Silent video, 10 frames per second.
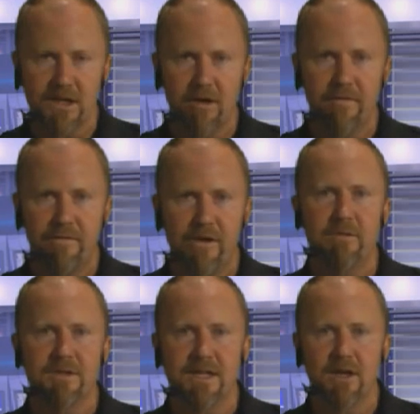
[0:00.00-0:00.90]
our low
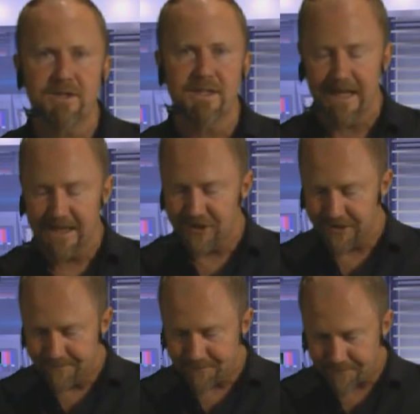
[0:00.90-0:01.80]
frequency
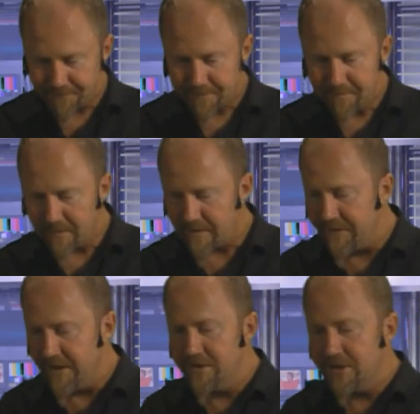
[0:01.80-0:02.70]
oscillation.
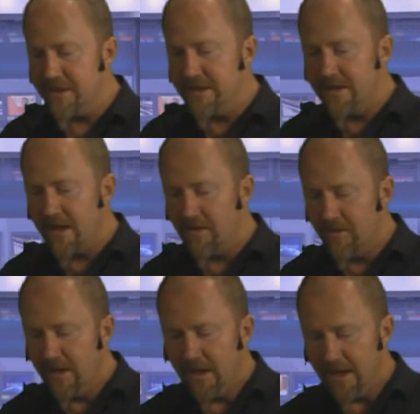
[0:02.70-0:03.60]
For those who didn't know
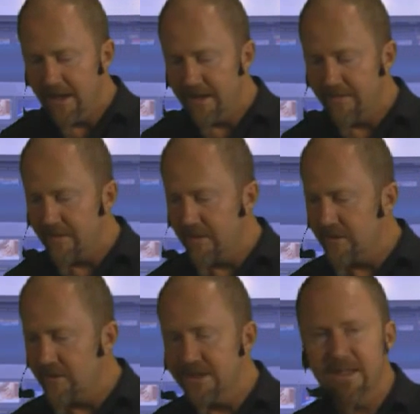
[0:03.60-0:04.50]

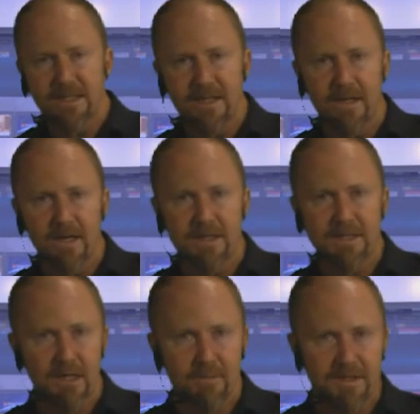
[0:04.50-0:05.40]
or didn't see the
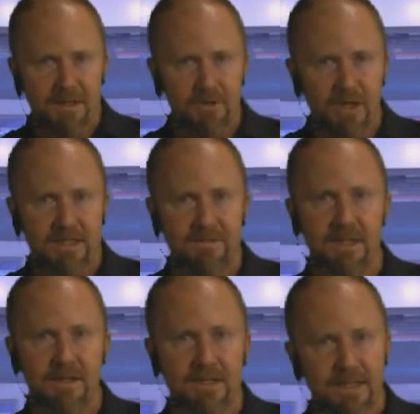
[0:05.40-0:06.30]
last thing about subtractive
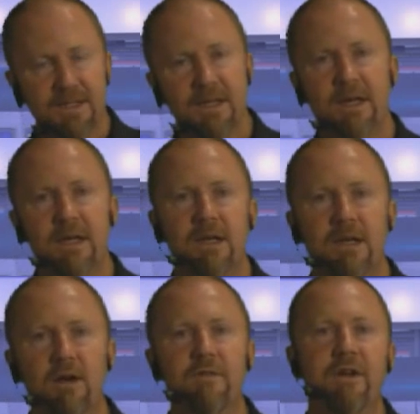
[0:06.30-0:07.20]
synthesis,
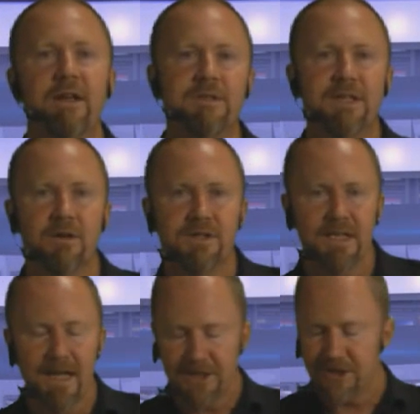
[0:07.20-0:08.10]
low frequency
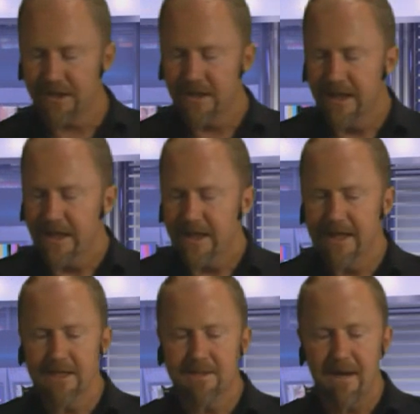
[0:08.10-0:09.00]
oscillation
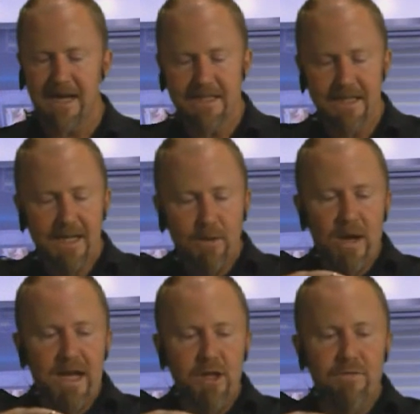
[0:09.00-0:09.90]
is basically
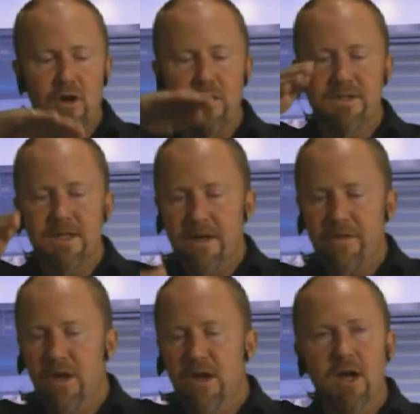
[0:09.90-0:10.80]
where you've got
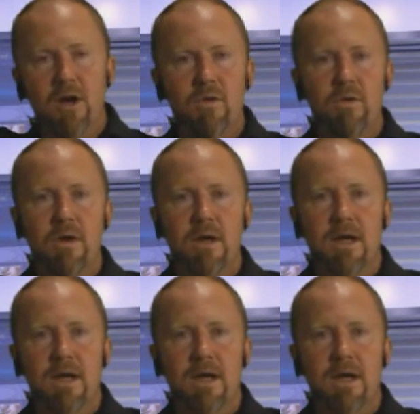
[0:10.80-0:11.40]
the low